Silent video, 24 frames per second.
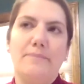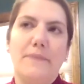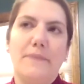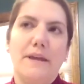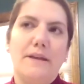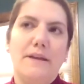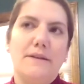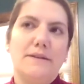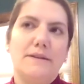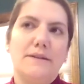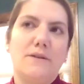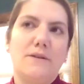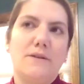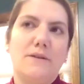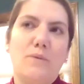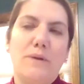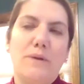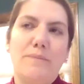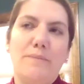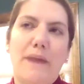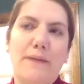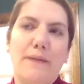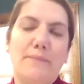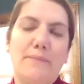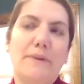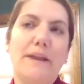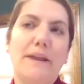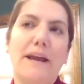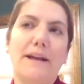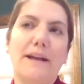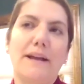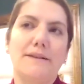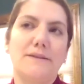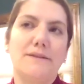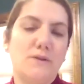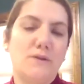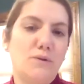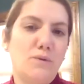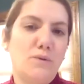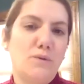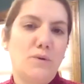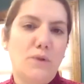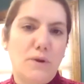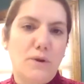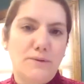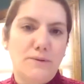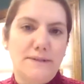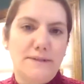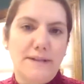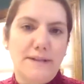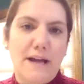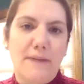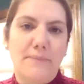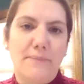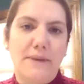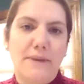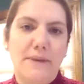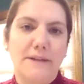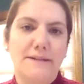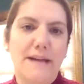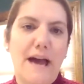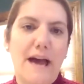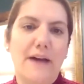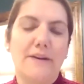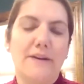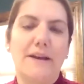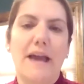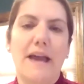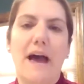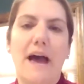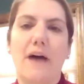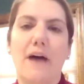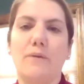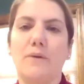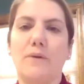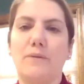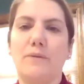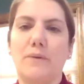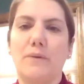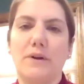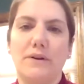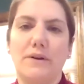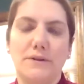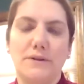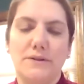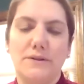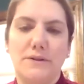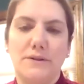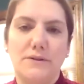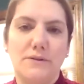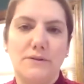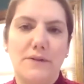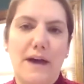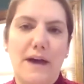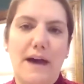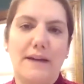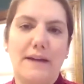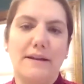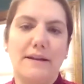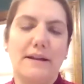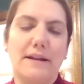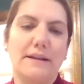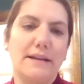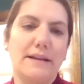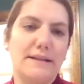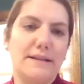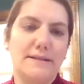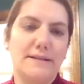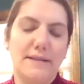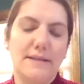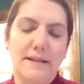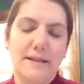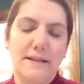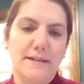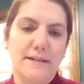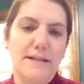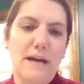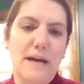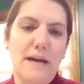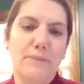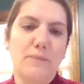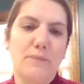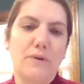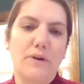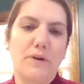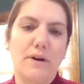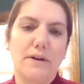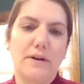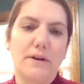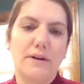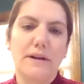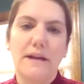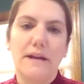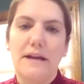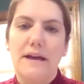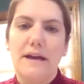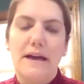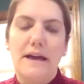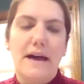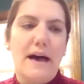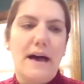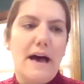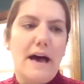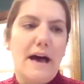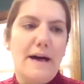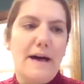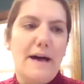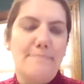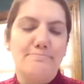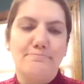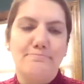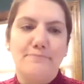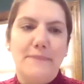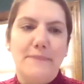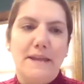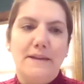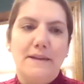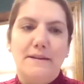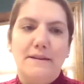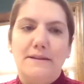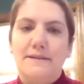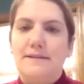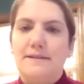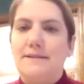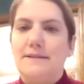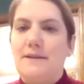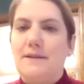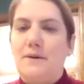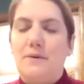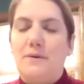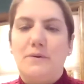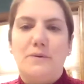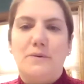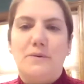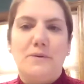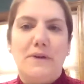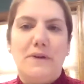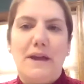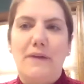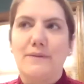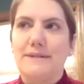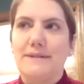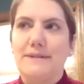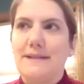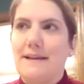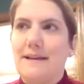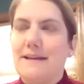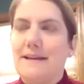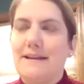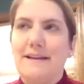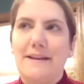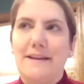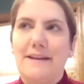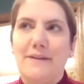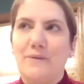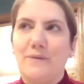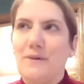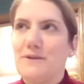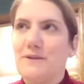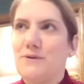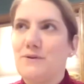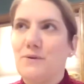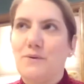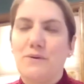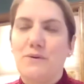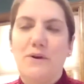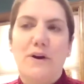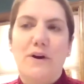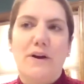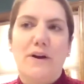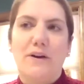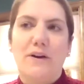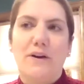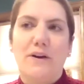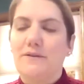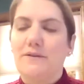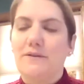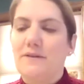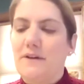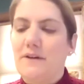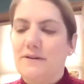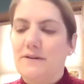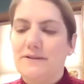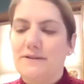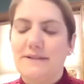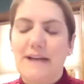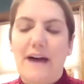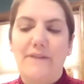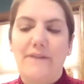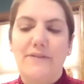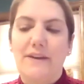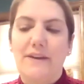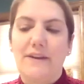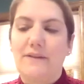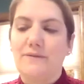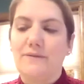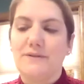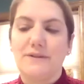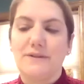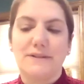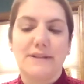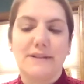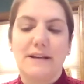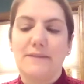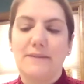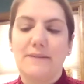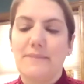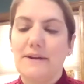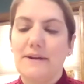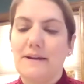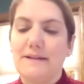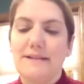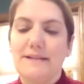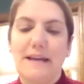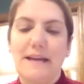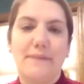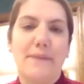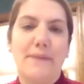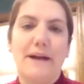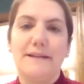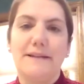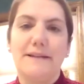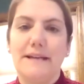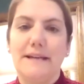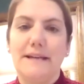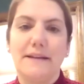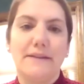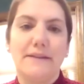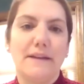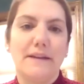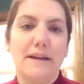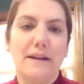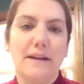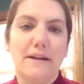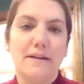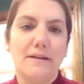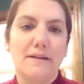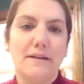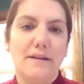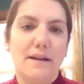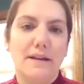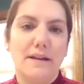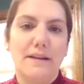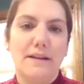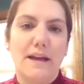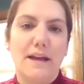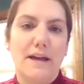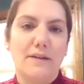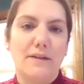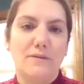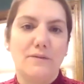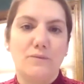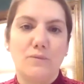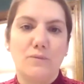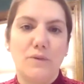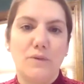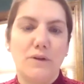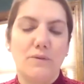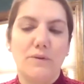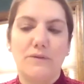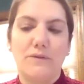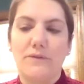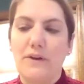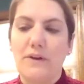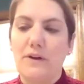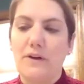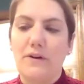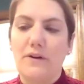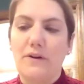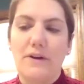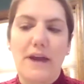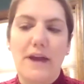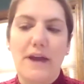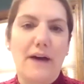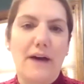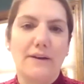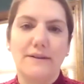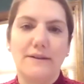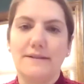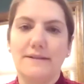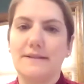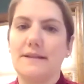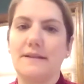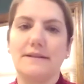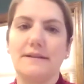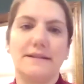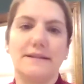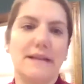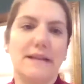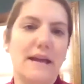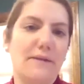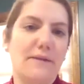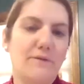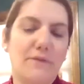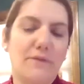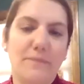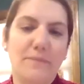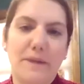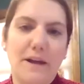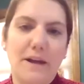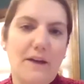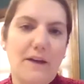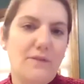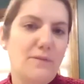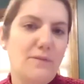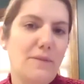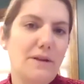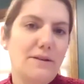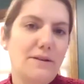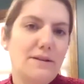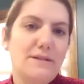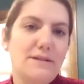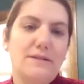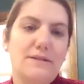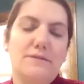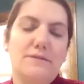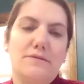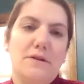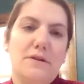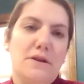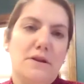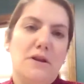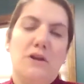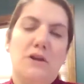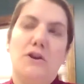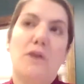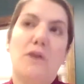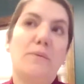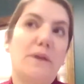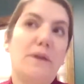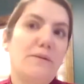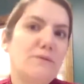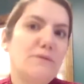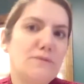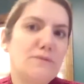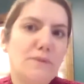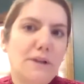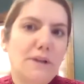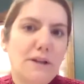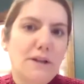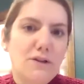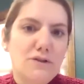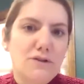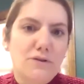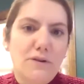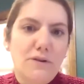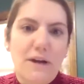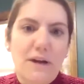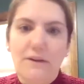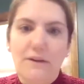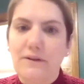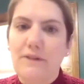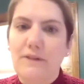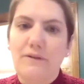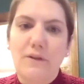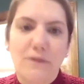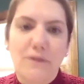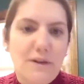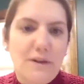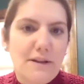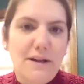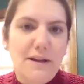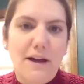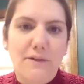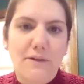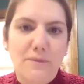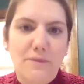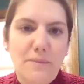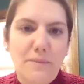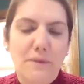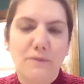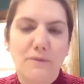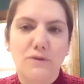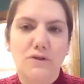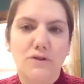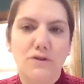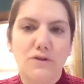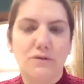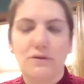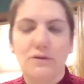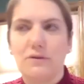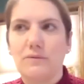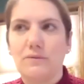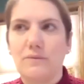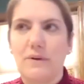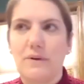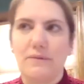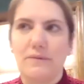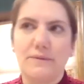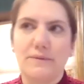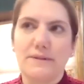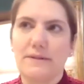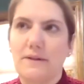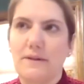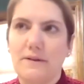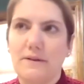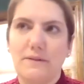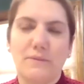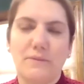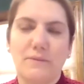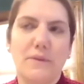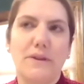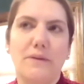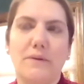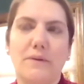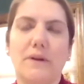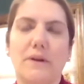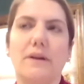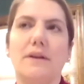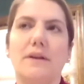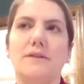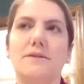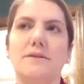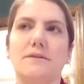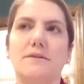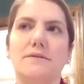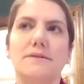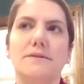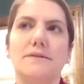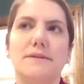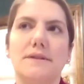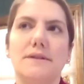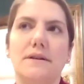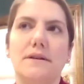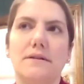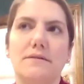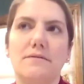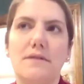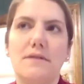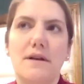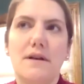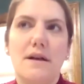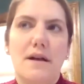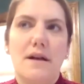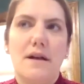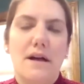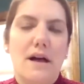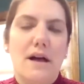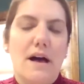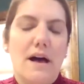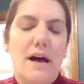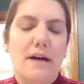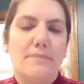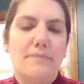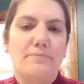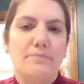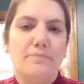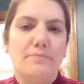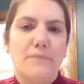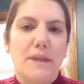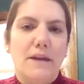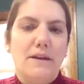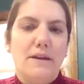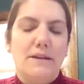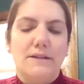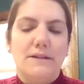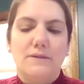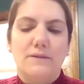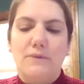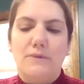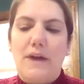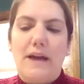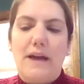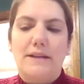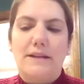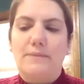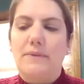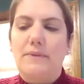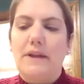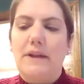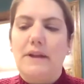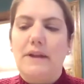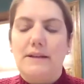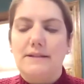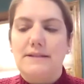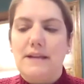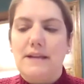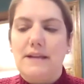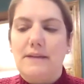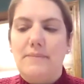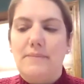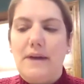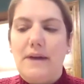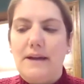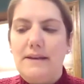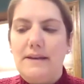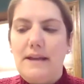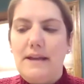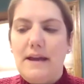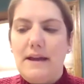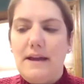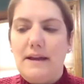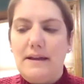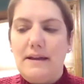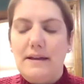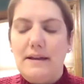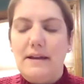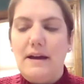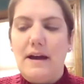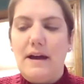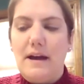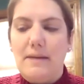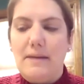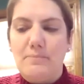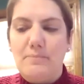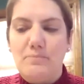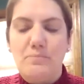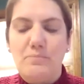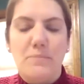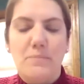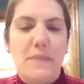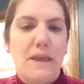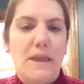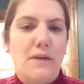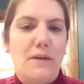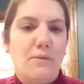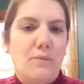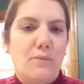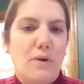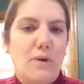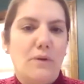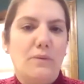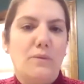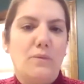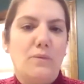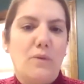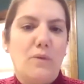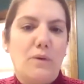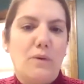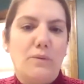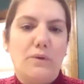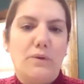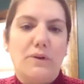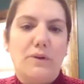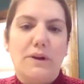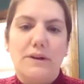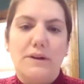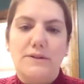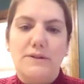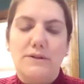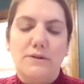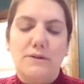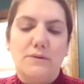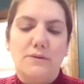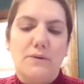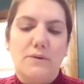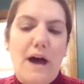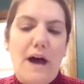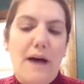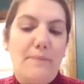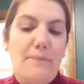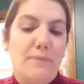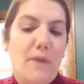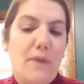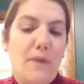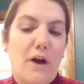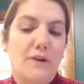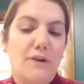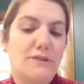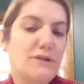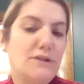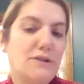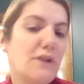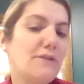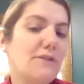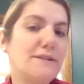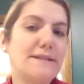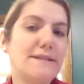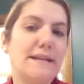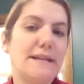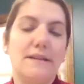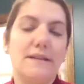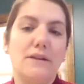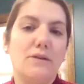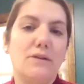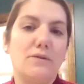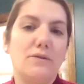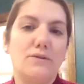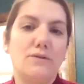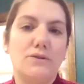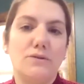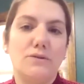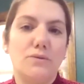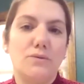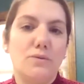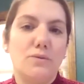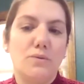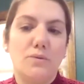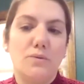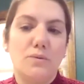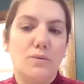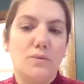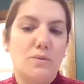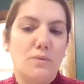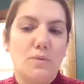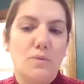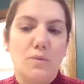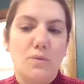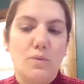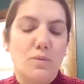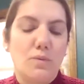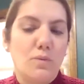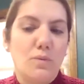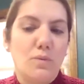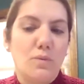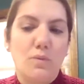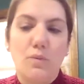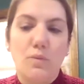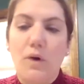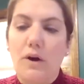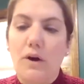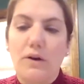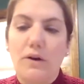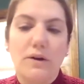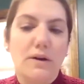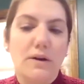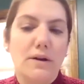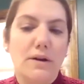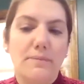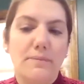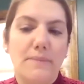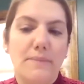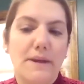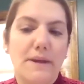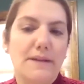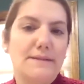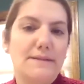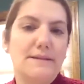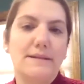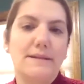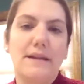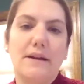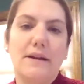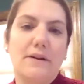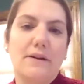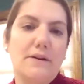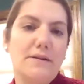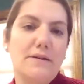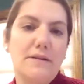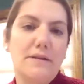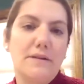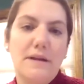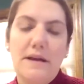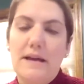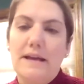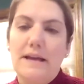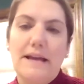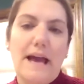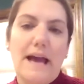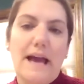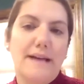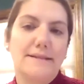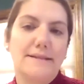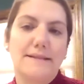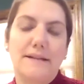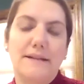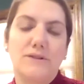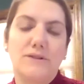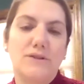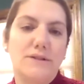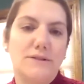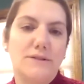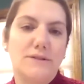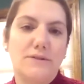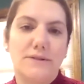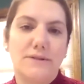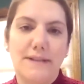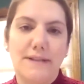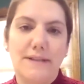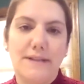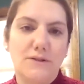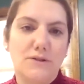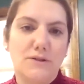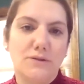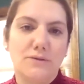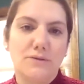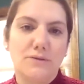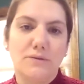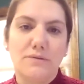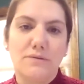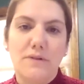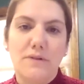So we made plans to close the company down and how we were going to do that, at least in the temporary. So we told our staff that it was just going to be a day-by-day thing and that we would figure it out as things came from the government, because nobody was really sure. I don't even know that the government was sure what they were going to do. So we had to plan it day by day, what we were going to do. Our service continued to work because their gas stations are essential.